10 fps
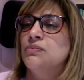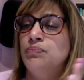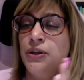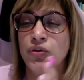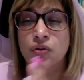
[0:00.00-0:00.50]

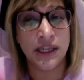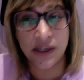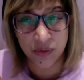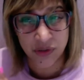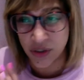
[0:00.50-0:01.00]
but not
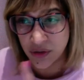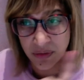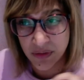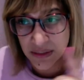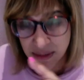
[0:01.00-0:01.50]
equal to,
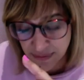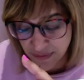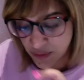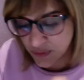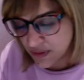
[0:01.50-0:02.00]
because it doesn't have the
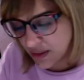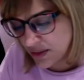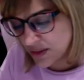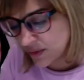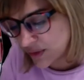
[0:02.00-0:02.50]
equal sign.
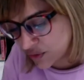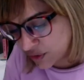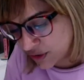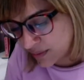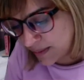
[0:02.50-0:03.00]
So it's not
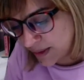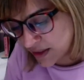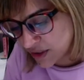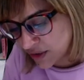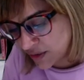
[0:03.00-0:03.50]
going to be
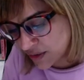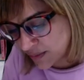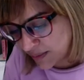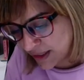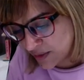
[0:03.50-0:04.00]
minus 2, it's going to be
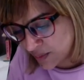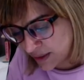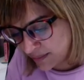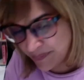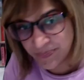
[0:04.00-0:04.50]
minus 1.